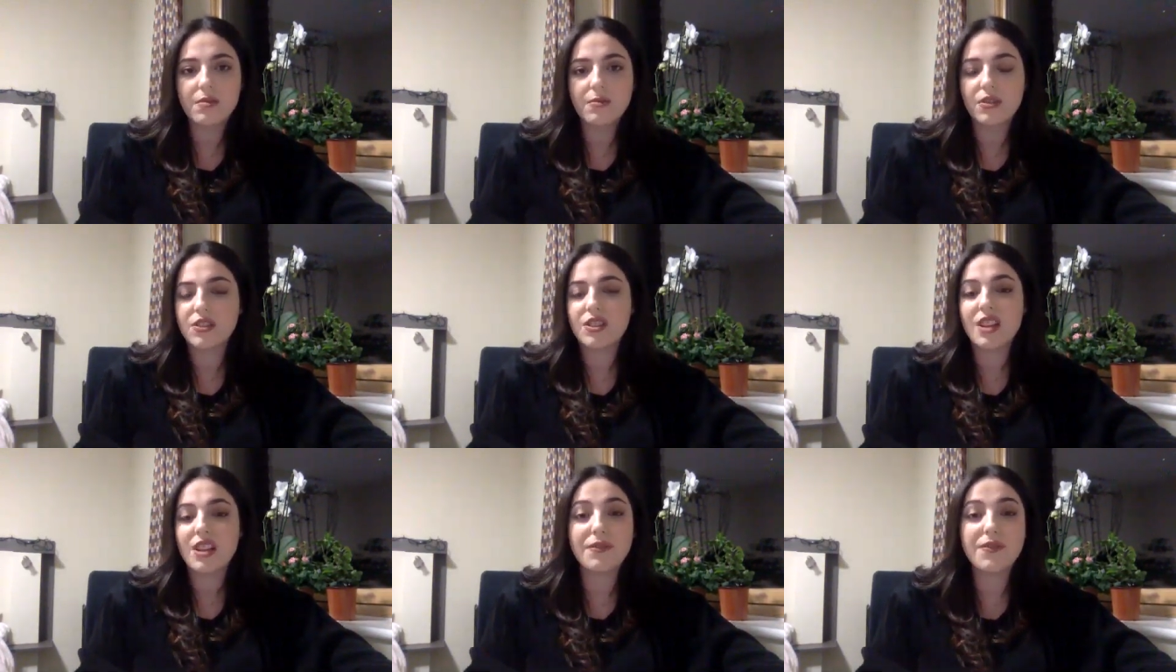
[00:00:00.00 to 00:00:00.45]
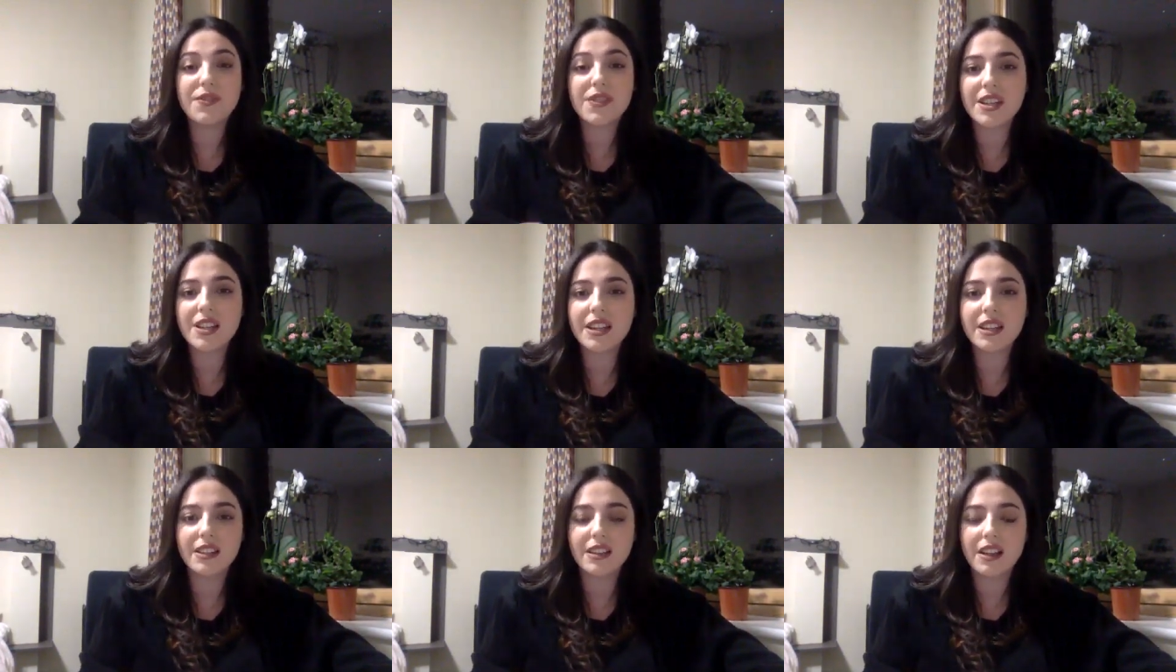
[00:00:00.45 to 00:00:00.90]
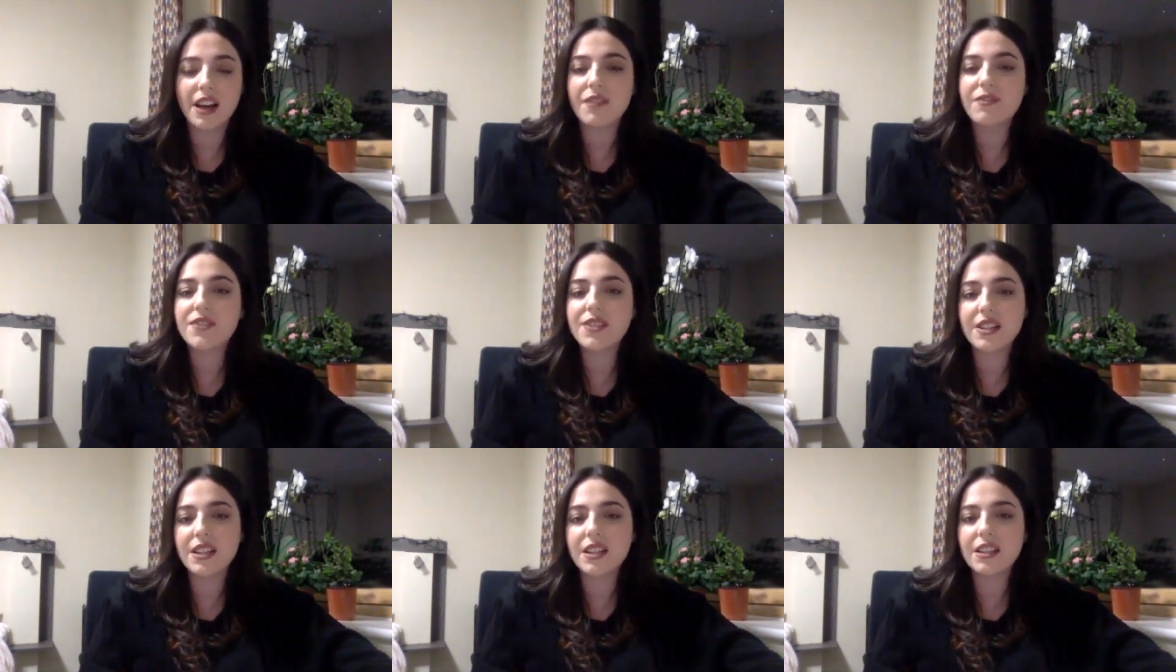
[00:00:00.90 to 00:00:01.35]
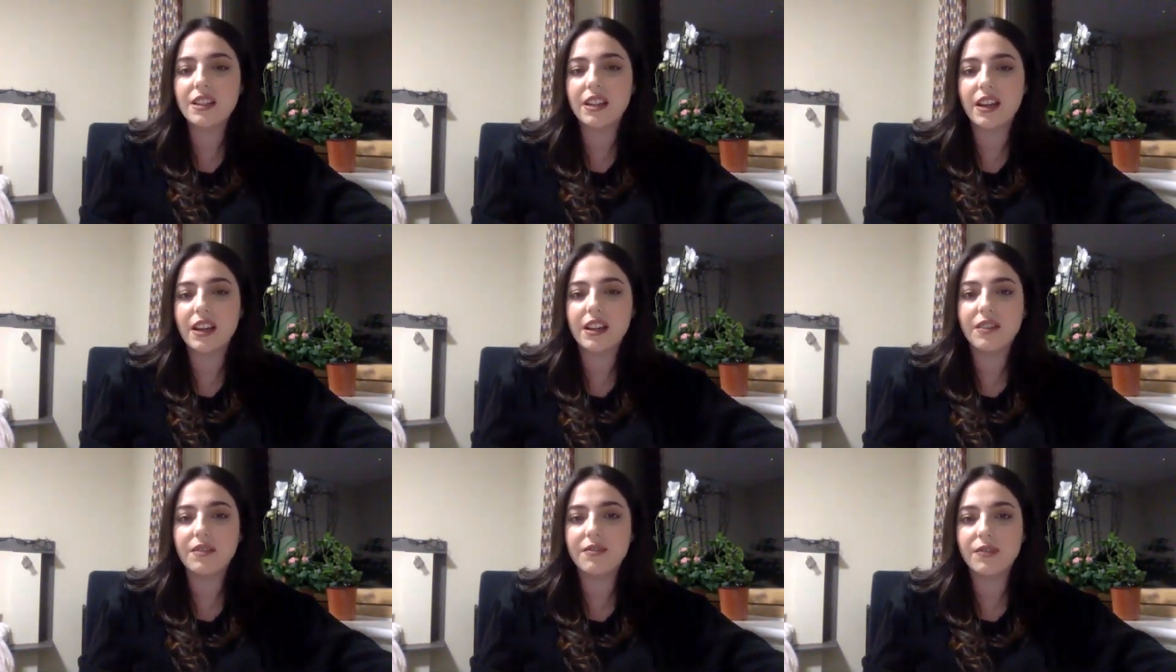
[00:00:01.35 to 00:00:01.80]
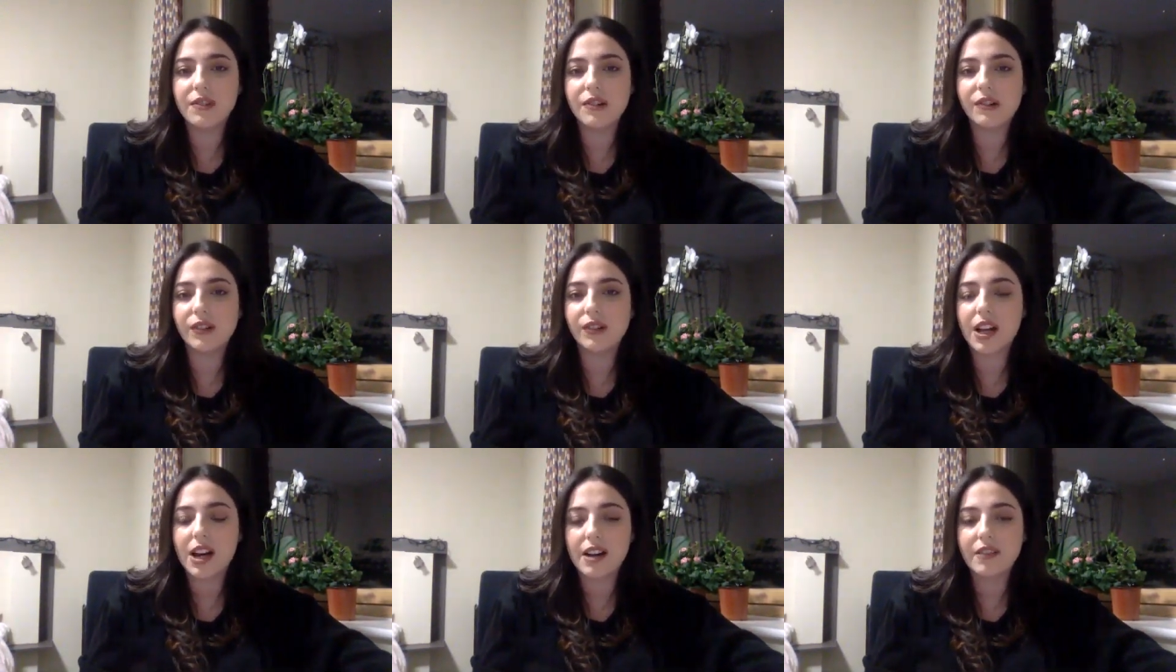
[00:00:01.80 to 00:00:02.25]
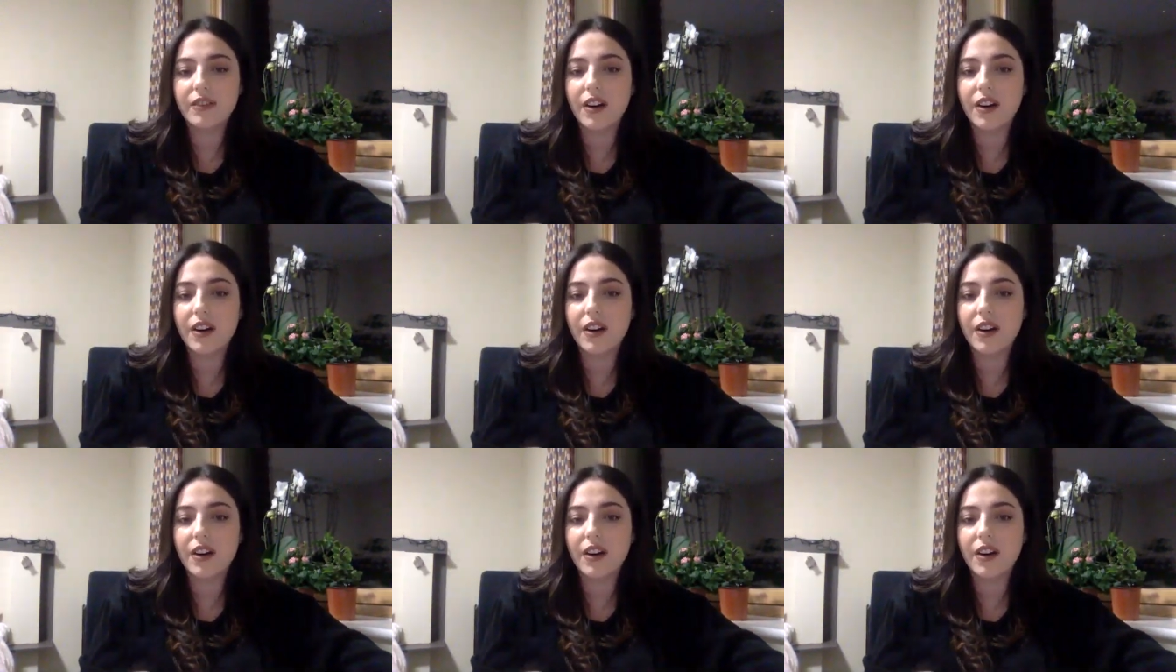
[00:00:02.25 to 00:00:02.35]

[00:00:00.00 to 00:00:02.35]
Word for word: because I've seen I've seen it in real life.